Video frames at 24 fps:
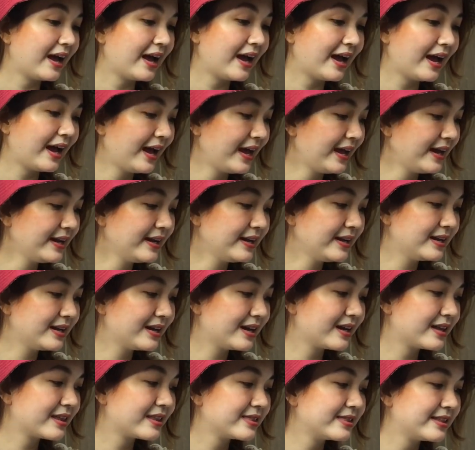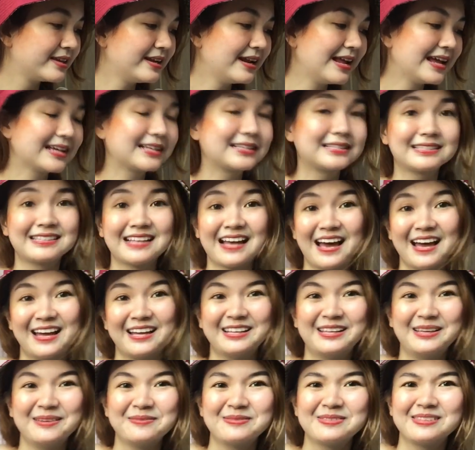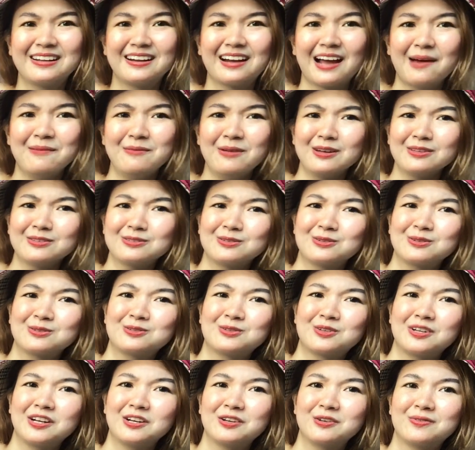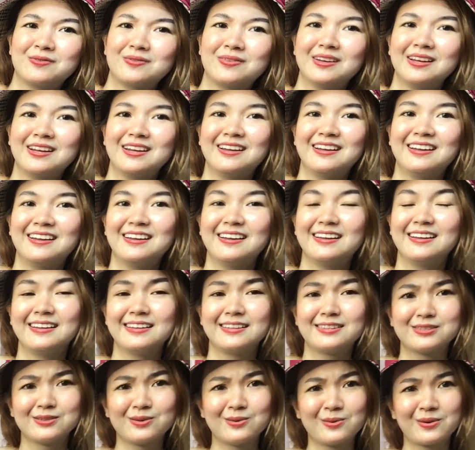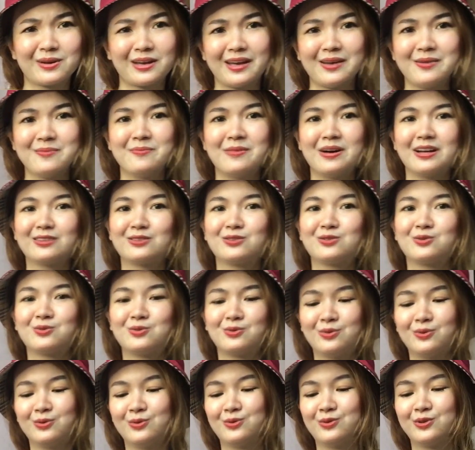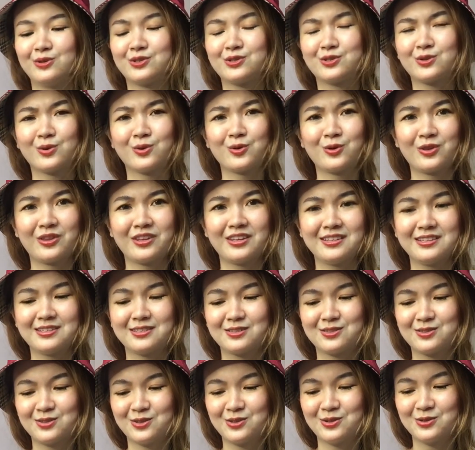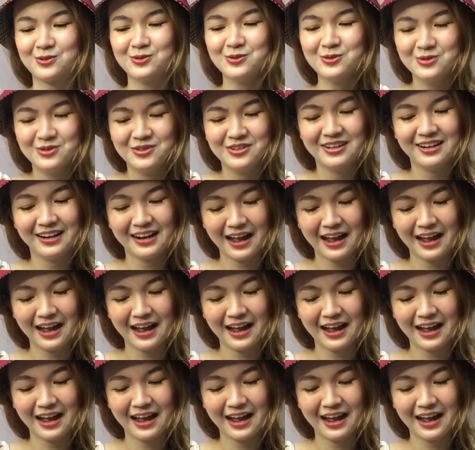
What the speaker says: And the next items that I'm not so sure if it's okay but to show these to you.